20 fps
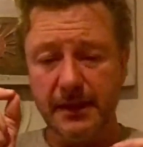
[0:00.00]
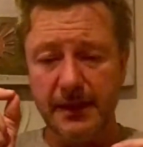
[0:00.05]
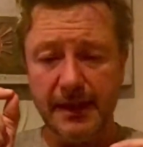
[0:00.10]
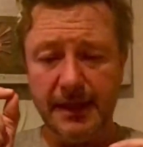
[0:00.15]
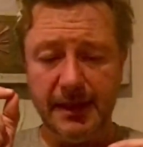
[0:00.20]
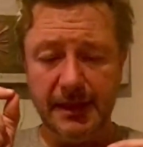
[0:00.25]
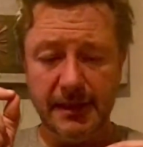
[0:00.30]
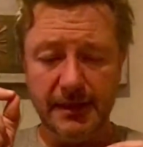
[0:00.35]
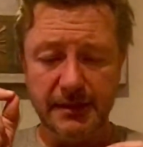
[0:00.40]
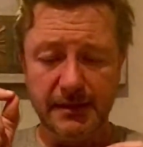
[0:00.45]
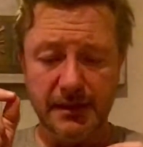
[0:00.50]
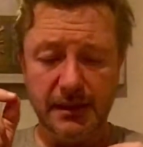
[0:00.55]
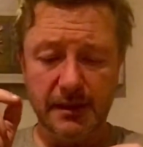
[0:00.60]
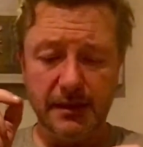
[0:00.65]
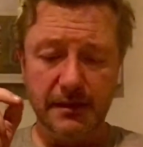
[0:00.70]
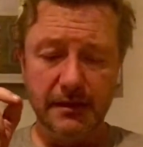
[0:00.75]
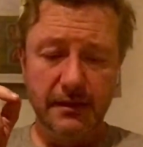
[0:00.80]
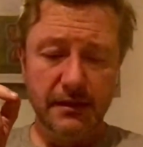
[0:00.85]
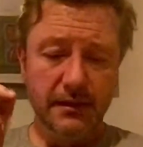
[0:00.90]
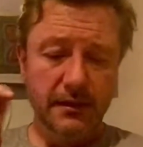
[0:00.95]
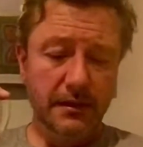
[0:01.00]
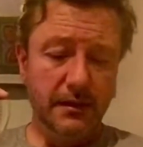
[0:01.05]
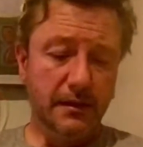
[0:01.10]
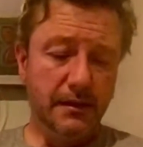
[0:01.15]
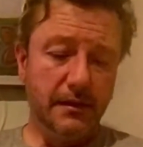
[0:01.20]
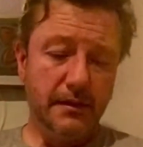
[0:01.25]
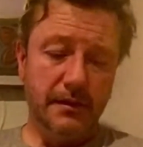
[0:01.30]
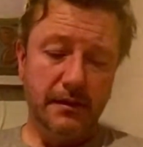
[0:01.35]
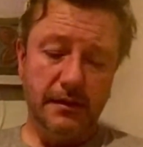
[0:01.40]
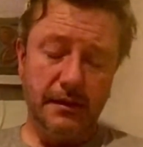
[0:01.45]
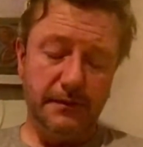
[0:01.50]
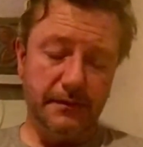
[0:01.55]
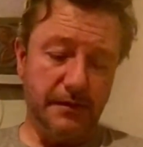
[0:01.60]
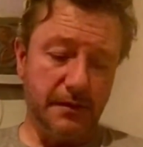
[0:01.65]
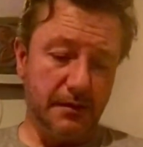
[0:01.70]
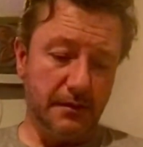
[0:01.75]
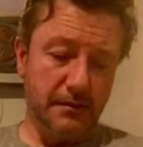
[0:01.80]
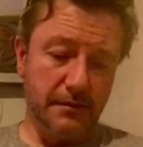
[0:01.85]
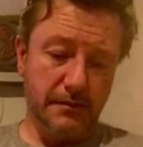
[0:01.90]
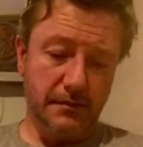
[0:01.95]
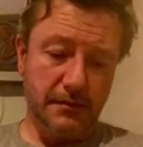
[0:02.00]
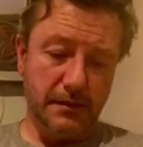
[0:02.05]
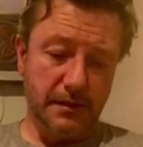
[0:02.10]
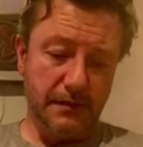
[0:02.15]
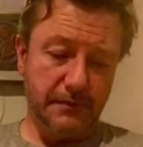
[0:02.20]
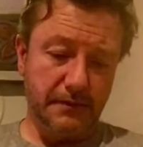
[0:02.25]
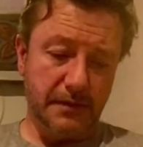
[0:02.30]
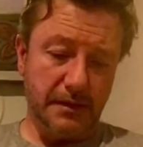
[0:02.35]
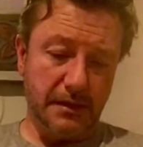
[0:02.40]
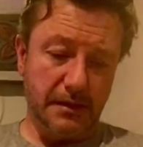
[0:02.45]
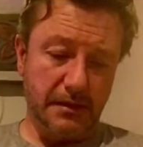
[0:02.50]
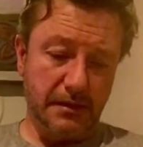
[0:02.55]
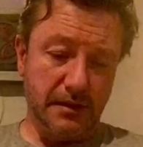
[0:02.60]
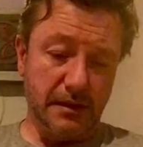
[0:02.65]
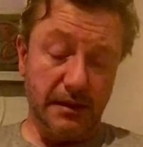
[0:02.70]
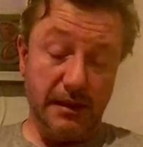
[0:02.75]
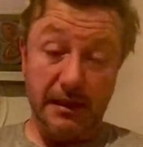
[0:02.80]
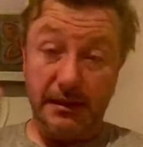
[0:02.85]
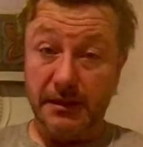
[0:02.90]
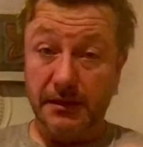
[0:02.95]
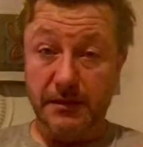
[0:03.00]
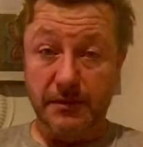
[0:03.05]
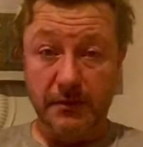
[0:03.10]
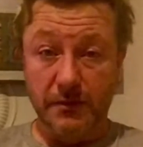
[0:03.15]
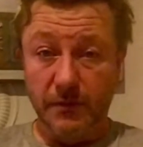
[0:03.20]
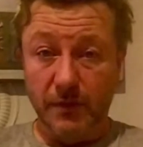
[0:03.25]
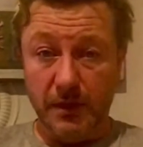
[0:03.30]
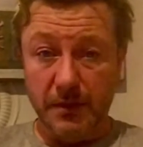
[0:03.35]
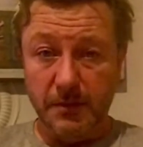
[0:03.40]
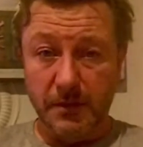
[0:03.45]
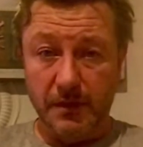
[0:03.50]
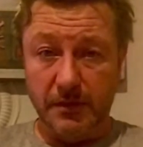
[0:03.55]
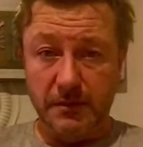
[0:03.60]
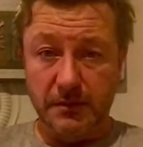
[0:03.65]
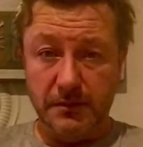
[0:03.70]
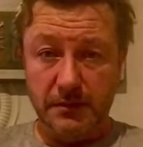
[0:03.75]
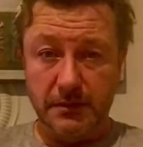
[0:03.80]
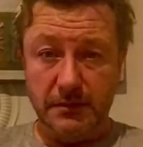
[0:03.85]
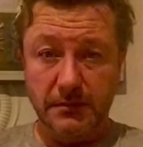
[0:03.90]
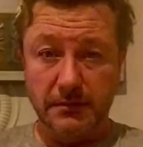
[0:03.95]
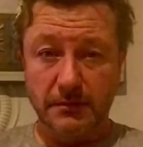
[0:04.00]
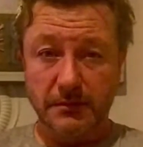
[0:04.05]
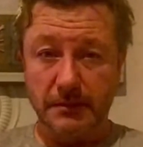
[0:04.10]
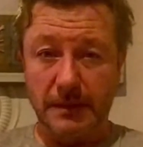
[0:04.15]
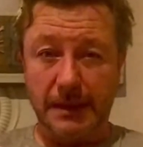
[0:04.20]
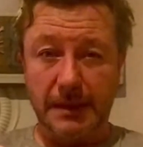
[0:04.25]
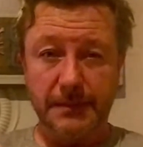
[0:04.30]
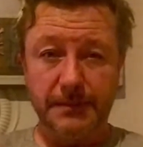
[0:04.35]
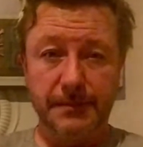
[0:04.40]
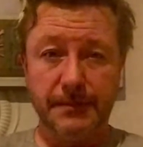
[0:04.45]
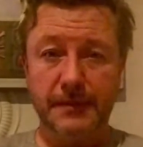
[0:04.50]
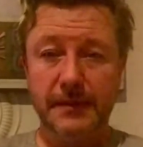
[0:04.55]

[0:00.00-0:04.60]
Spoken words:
and if they're connected through wormholes, right?